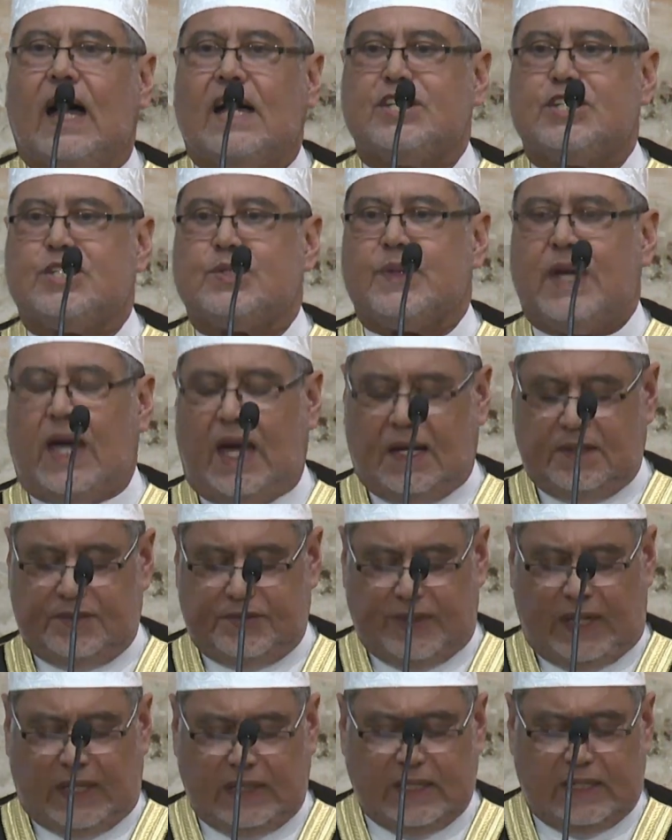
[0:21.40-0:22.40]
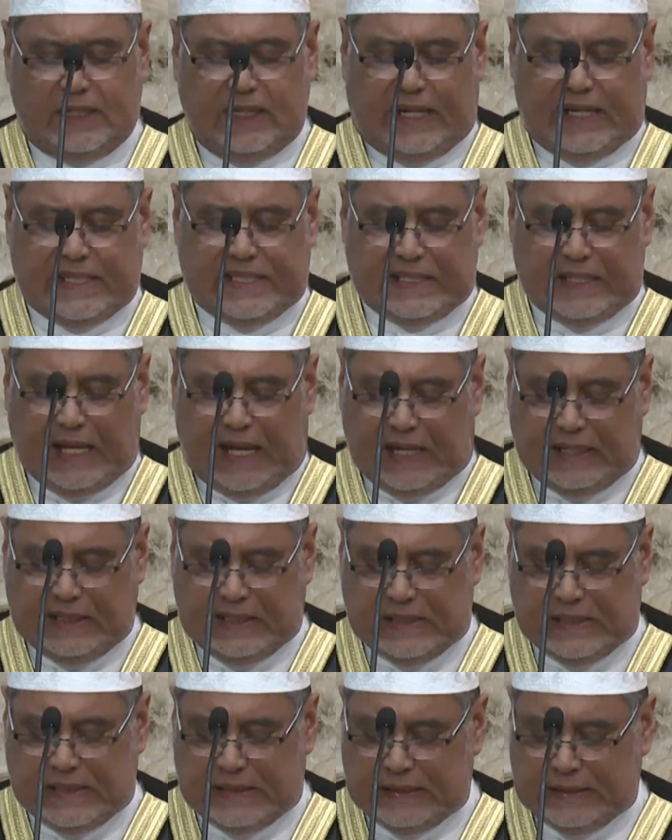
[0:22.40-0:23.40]
As we have ended last
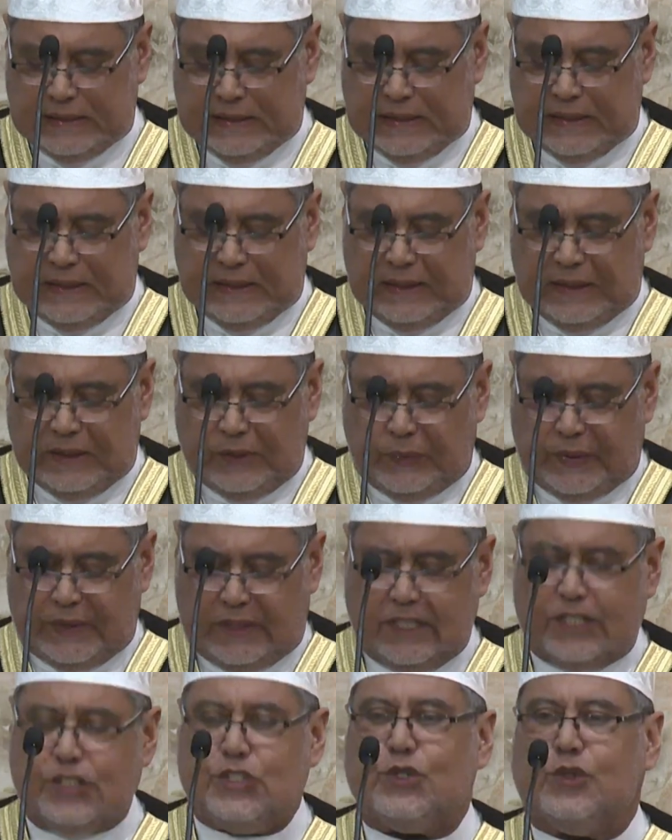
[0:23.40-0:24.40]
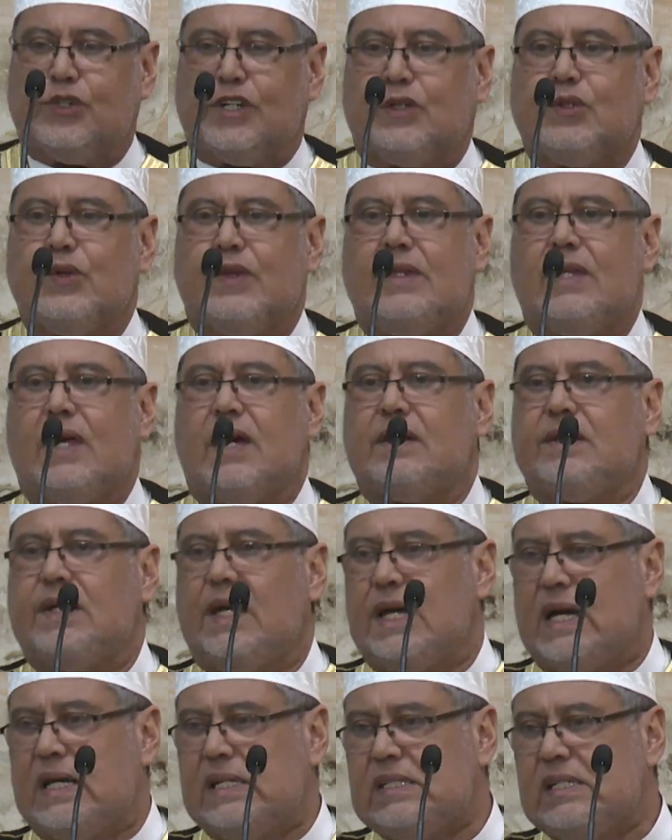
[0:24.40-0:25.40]
night with Surah
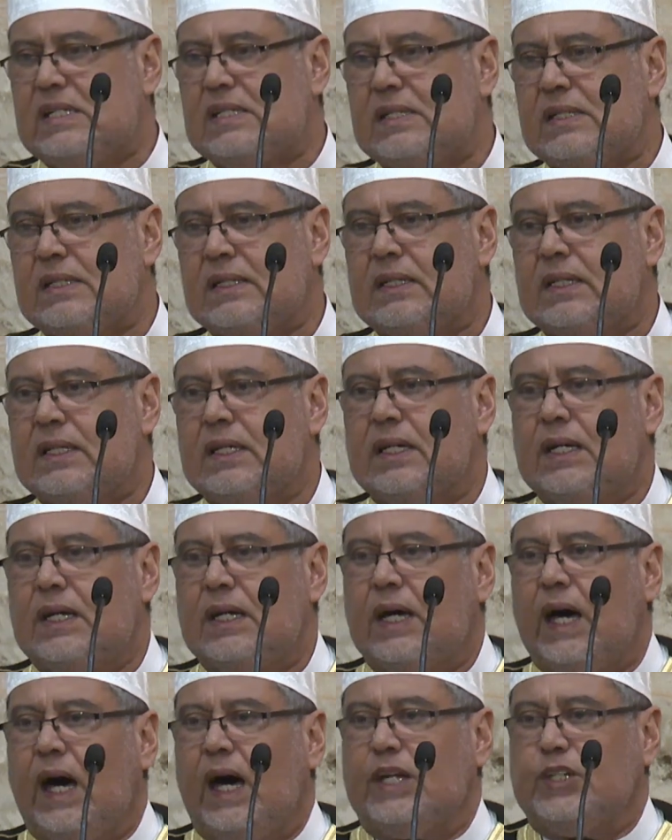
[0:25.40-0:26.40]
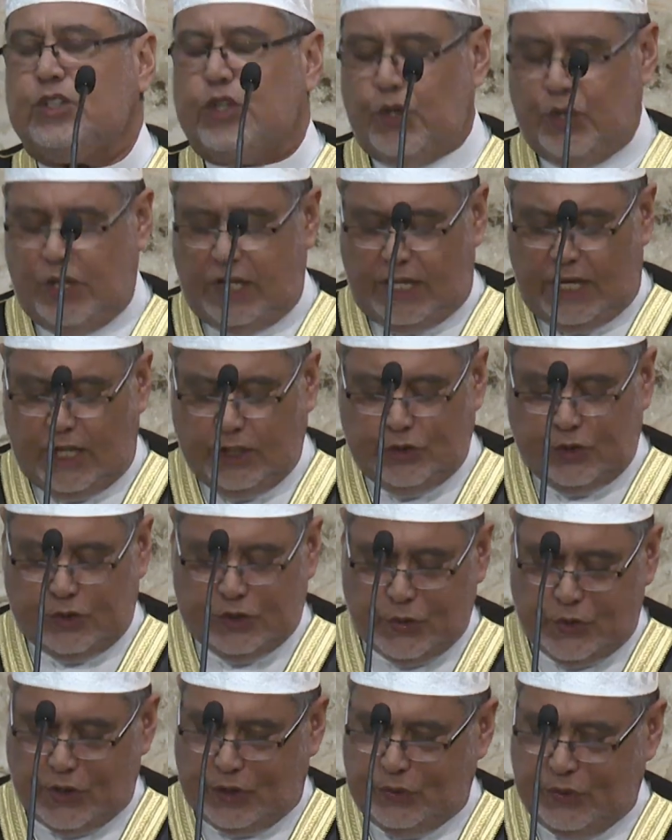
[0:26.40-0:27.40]
Al-Dhariyat and going into
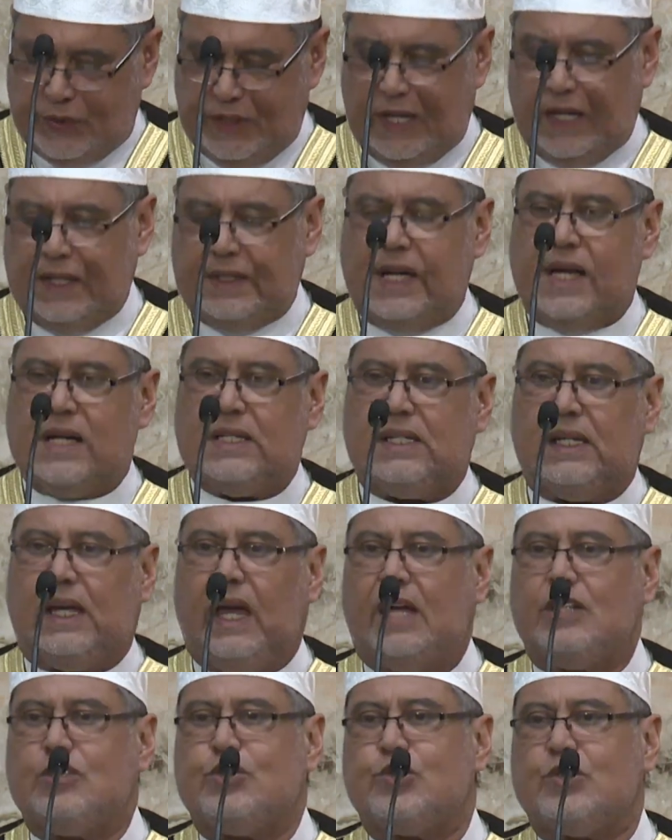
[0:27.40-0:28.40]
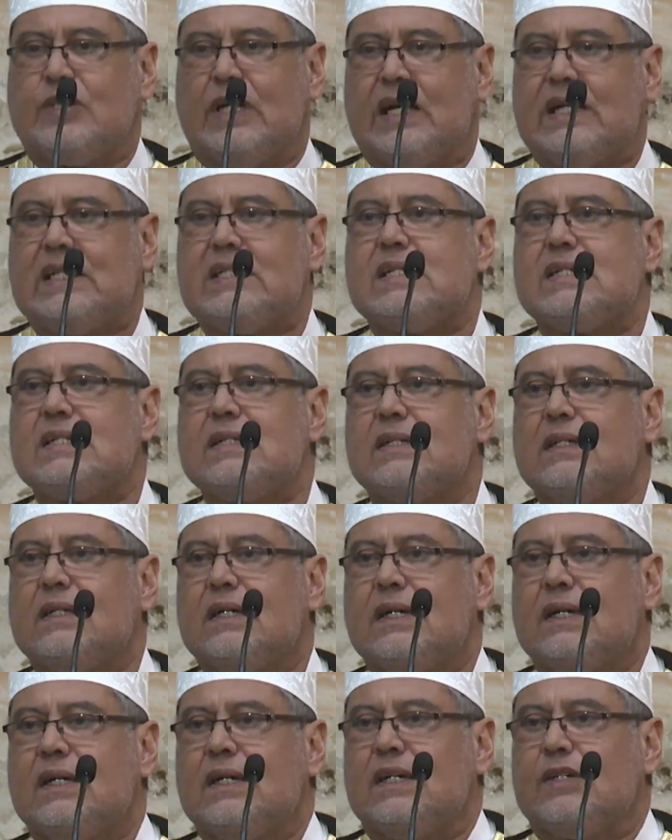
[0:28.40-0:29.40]
Surah Al-Dhariyat again tonight,
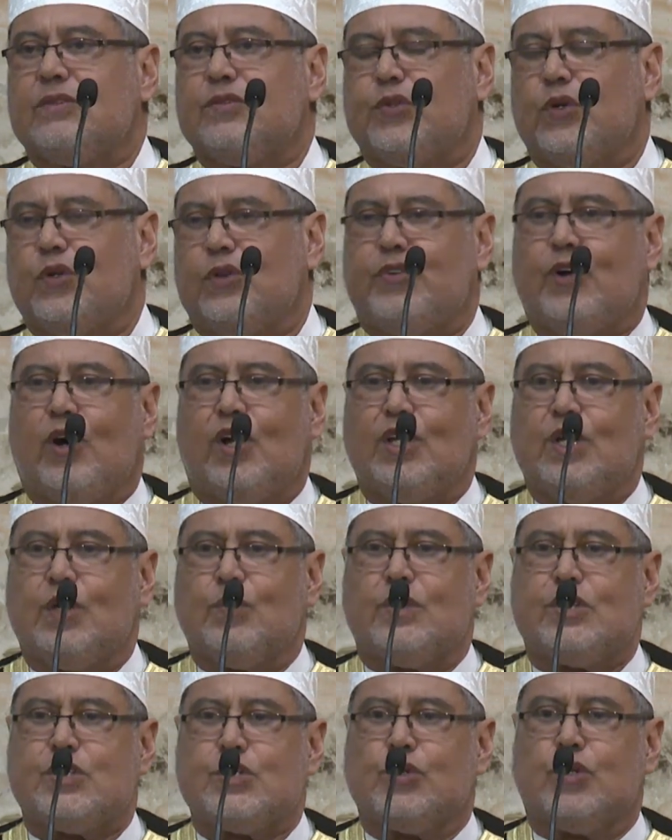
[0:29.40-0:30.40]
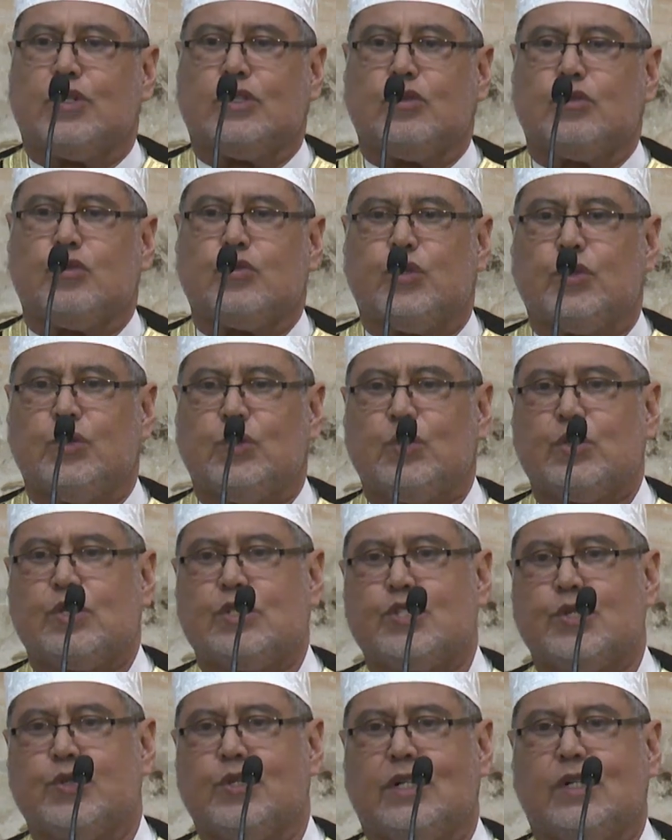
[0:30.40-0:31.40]
we're following with Surah
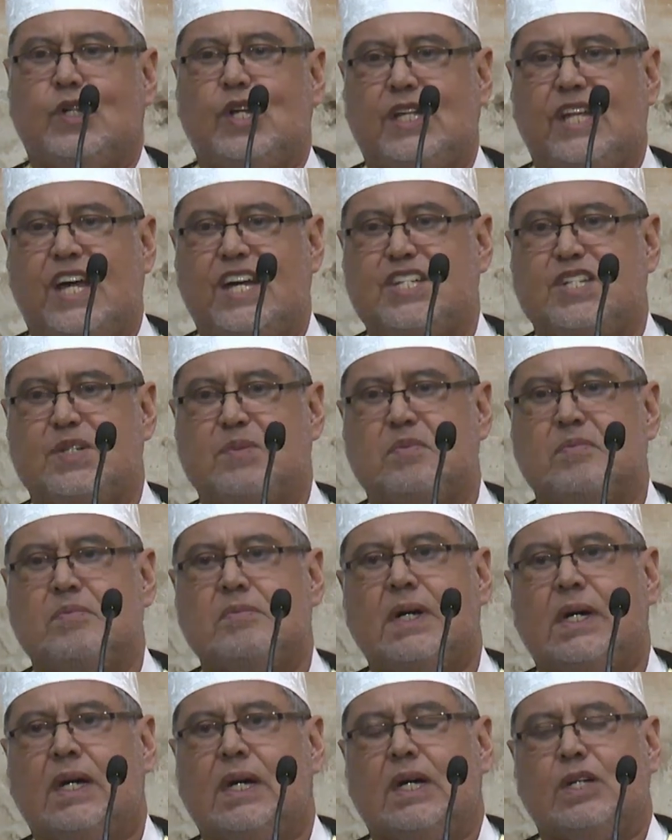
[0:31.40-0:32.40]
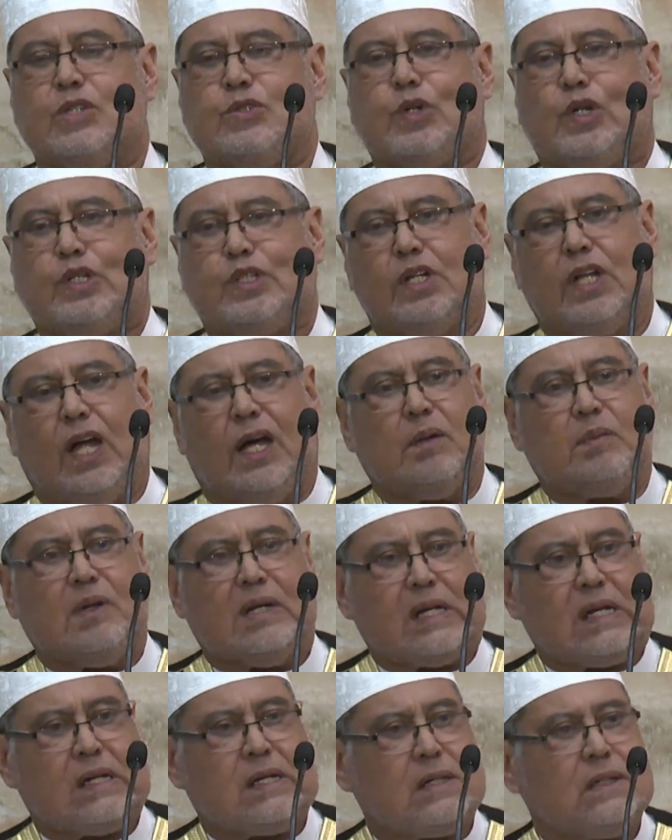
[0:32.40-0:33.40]
Al-Tur, Surah Al-Najm, Surah
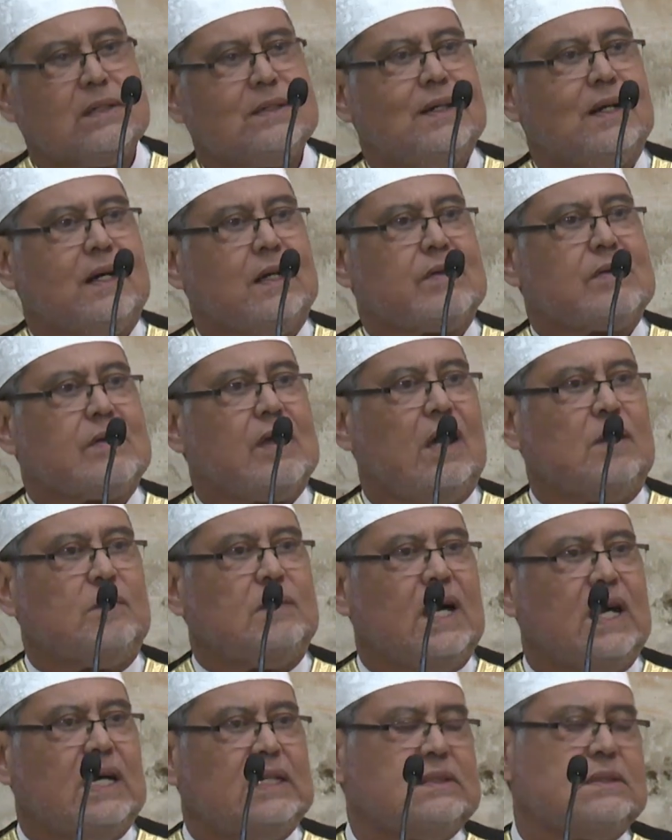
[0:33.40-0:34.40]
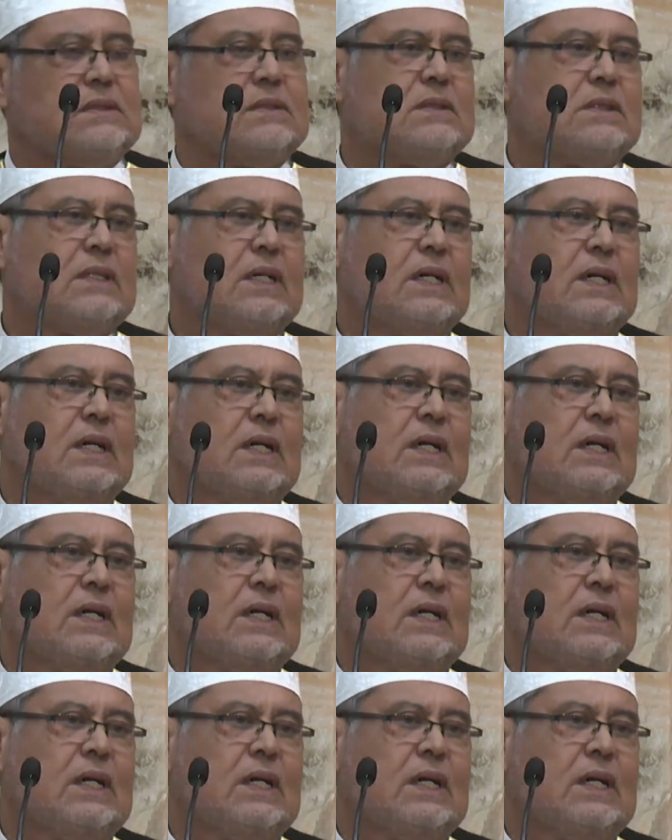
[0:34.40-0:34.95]
Al-Qamar, Ar-Rahman,